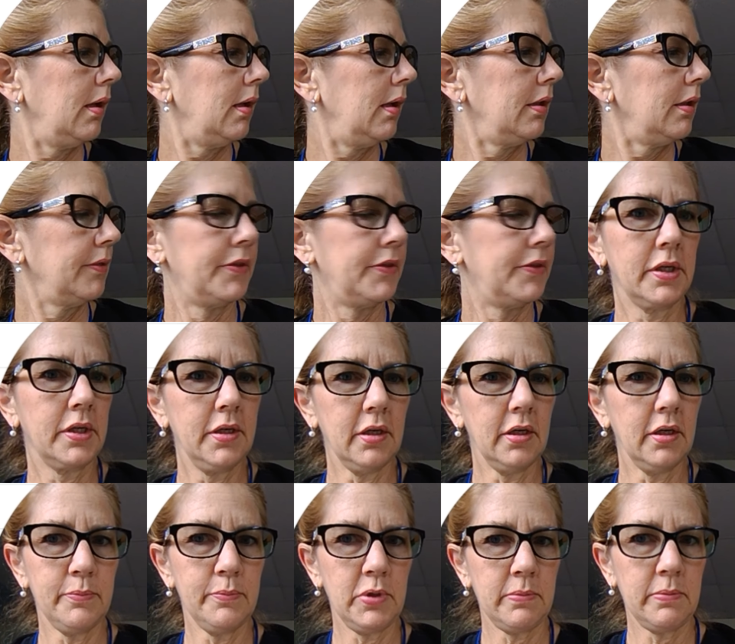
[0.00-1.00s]
The
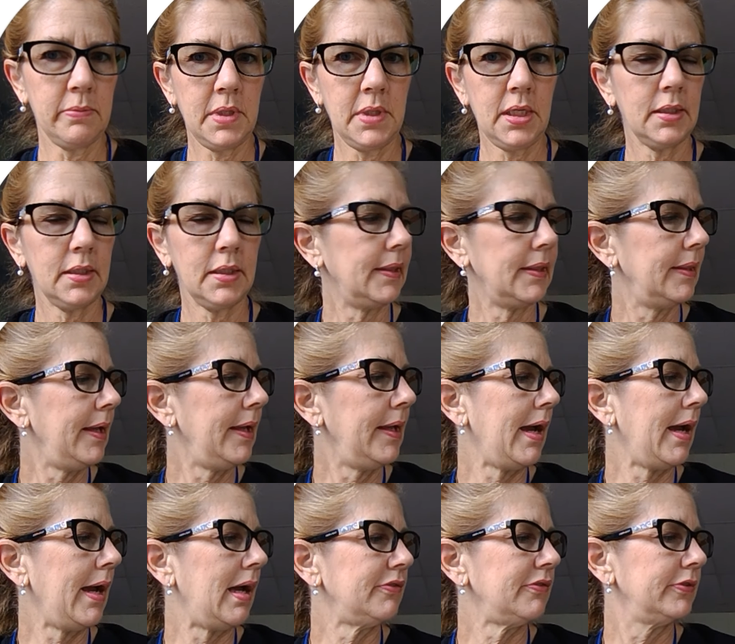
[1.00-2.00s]
government men
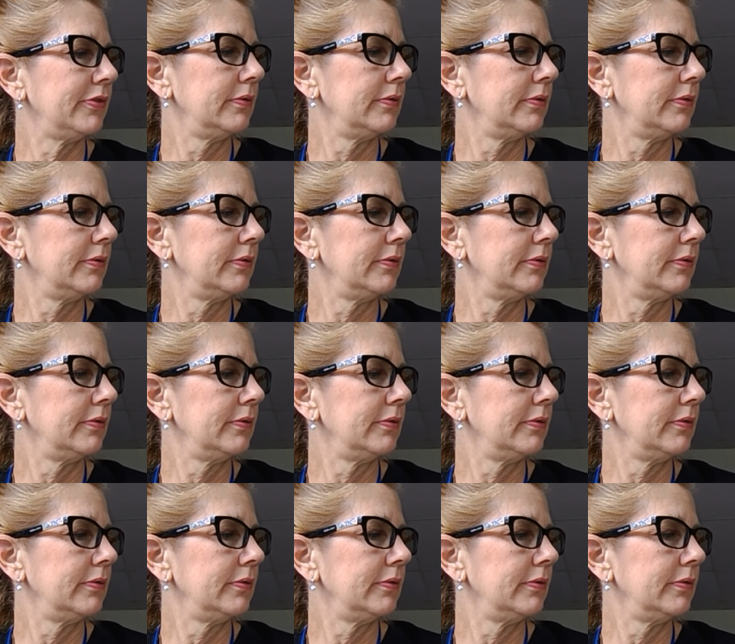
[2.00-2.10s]
laugh.